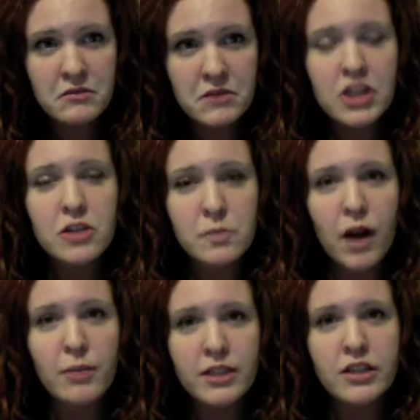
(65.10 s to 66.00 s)
there's
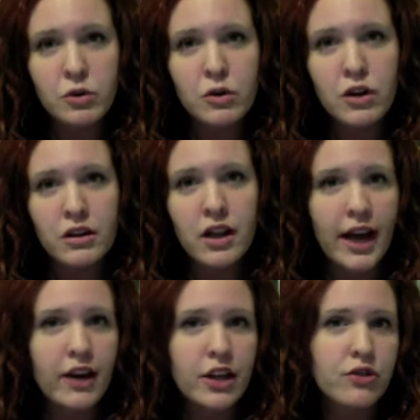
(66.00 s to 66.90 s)
probably a tutorial on how
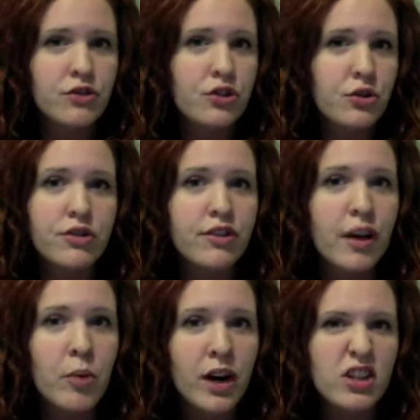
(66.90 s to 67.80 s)
to use Google
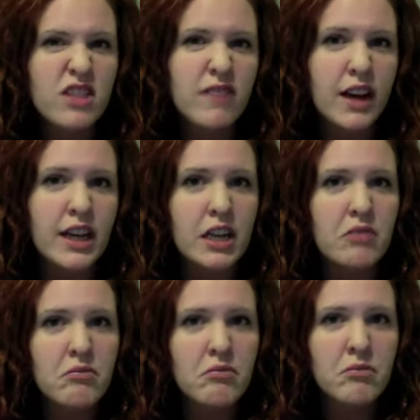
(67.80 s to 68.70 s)
somewhere. Just find it.
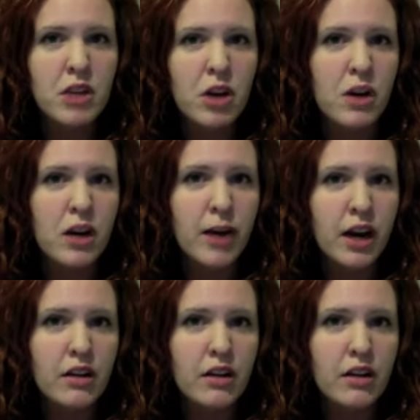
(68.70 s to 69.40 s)
Don't worry about it.